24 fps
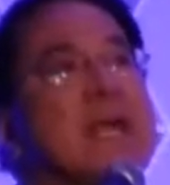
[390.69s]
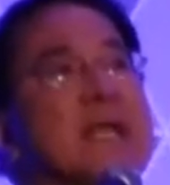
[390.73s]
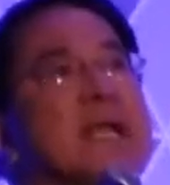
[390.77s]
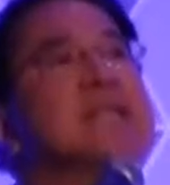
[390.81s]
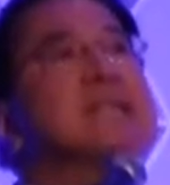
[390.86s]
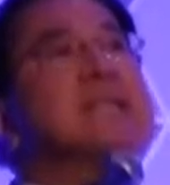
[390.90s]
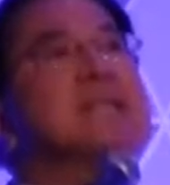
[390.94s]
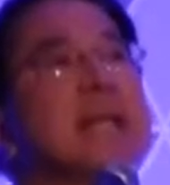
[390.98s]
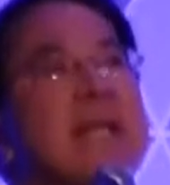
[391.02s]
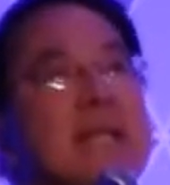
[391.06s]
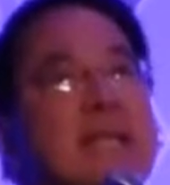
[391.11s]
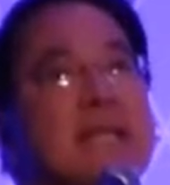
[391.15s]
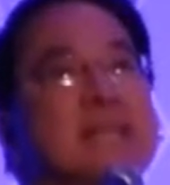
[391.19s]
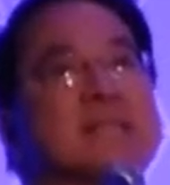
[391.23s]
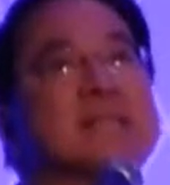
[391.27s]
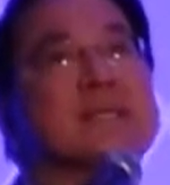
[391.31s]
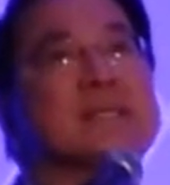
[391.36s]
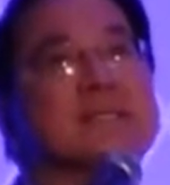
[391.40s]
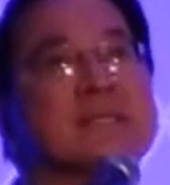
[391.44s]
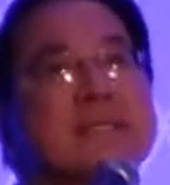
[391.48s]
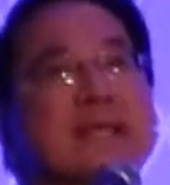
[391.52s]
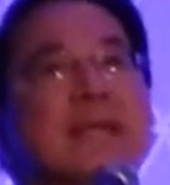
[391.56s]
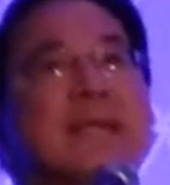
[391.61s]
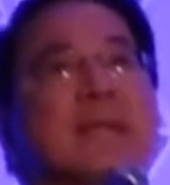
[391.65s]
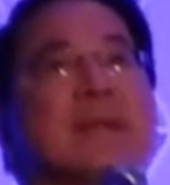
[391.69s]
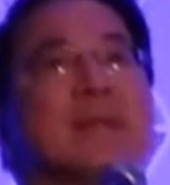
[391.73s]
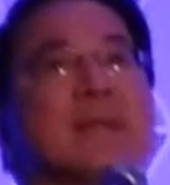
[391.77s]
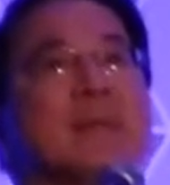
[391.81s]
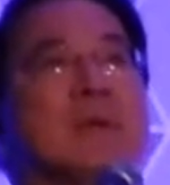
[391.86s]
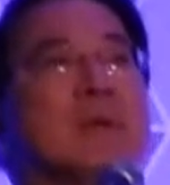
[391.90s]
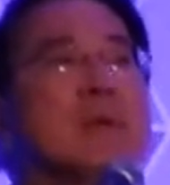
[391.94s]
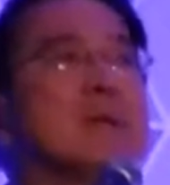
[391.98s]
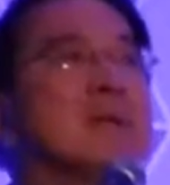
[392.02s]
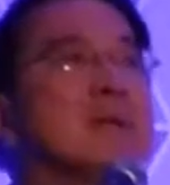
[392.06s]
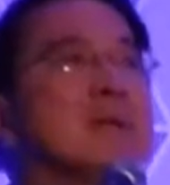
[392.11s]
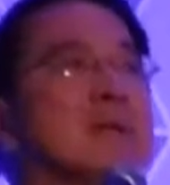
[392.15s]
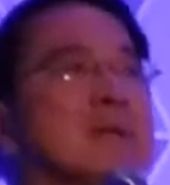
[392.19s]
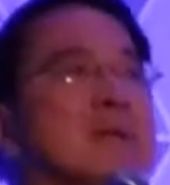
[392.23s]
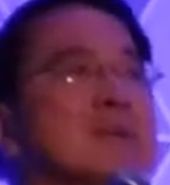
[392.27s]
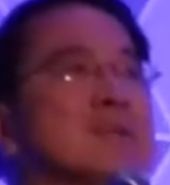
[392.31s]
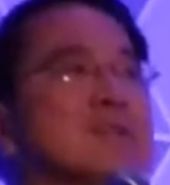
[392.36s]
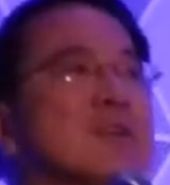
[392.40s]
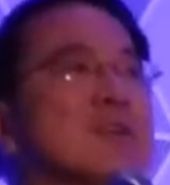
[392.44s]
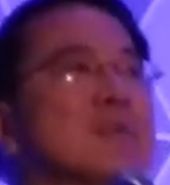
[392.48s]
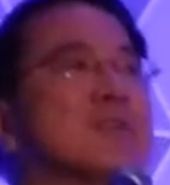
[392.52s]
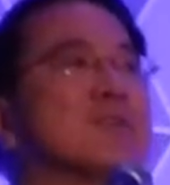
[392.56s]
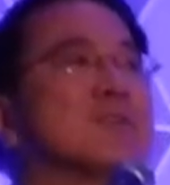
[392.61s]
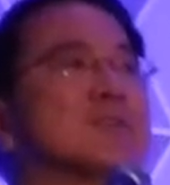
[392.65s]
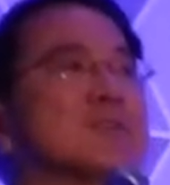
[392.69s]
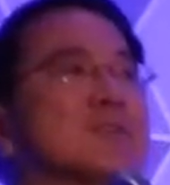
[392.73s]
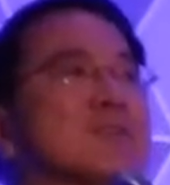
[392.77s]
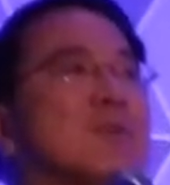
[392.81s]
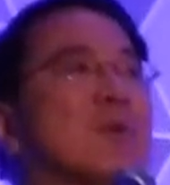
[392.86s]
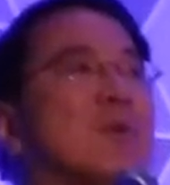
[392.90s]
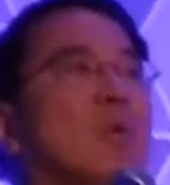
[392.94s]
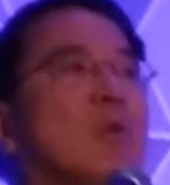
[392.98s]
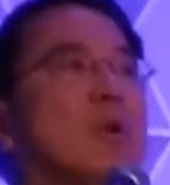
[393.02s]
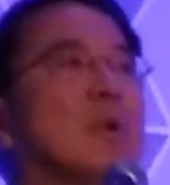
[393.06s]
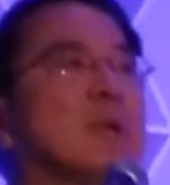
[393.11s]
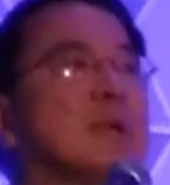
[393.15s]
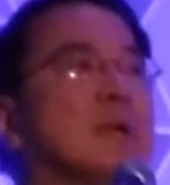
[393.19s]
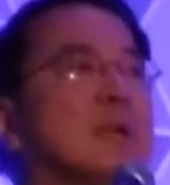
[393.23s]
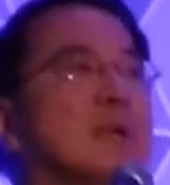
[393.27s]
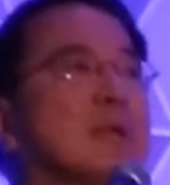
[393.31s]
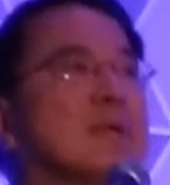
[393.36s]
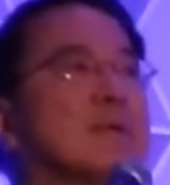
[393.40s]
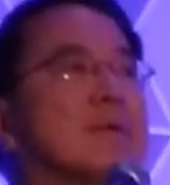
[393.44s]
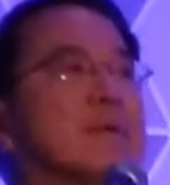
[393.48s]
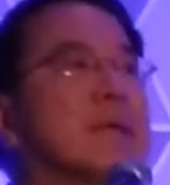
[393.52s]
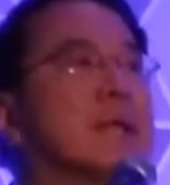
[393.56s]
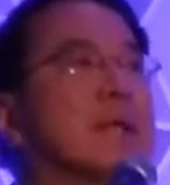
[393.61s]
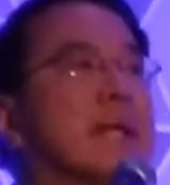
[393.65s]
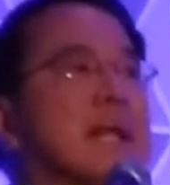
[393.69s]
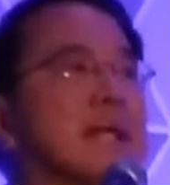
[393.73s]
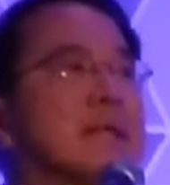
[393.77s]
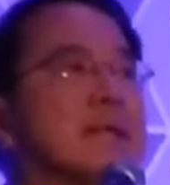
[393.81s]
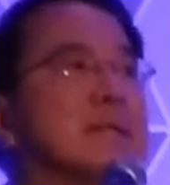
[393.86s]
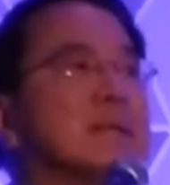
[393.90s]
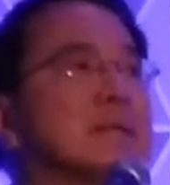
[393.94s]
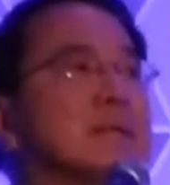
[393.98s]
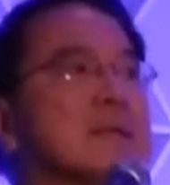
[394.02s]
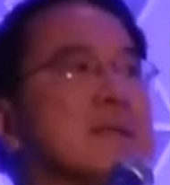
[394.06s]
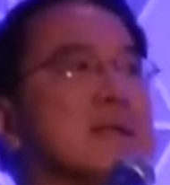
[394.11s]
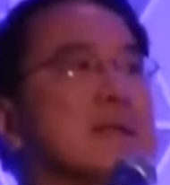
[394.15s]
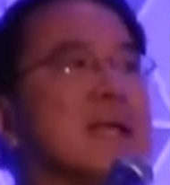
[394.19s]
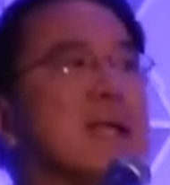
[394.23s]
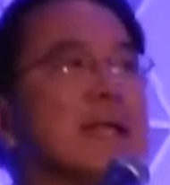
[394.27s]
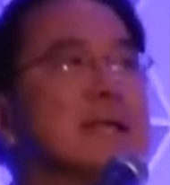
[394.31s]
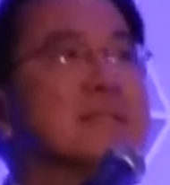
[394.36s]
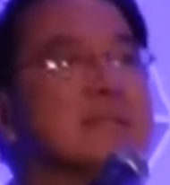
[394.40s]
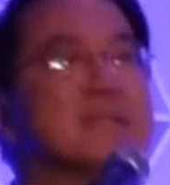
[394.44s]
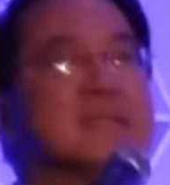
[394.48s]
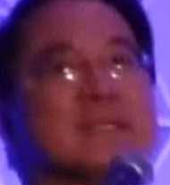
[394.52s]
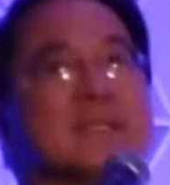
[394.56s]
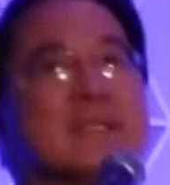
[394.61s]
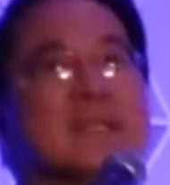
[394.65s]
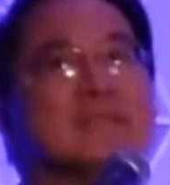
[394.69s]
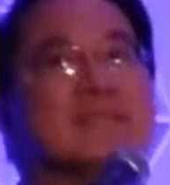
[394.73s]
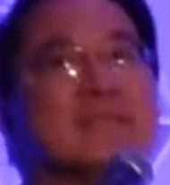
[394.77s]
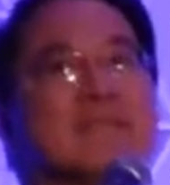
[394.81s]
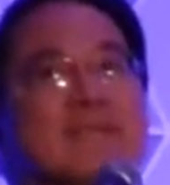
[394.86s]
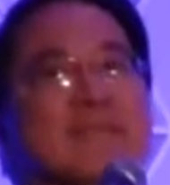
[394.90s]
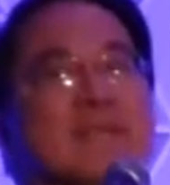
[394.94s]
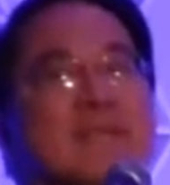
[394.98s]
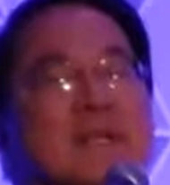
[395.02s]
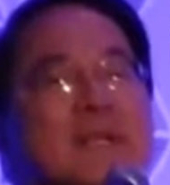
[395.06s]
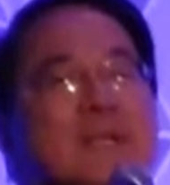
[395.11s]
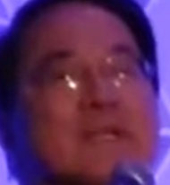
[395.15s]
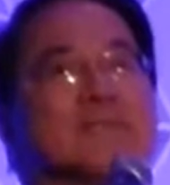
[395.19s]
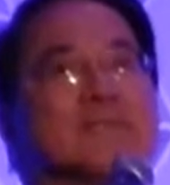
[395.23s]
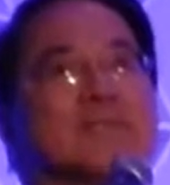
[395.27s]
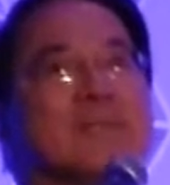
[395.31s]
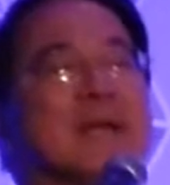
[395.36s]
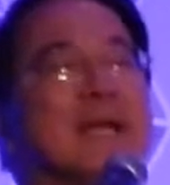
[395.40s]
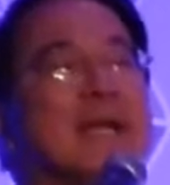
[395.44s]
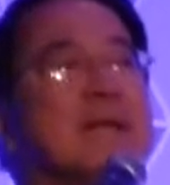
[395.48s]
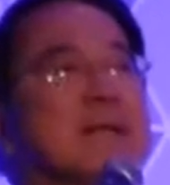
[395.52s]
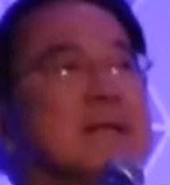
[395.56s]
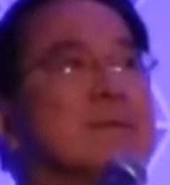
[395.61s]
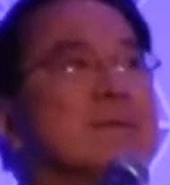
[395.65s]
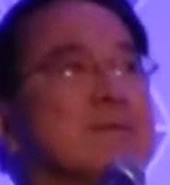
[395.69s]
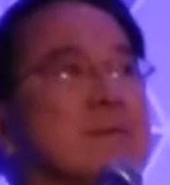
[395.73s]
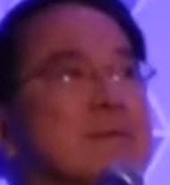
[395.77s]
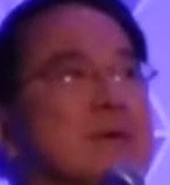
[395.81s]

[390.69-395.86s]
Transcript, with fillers: It takes a team is almost to quote Hillary Clinton, I guess it takes a village, right?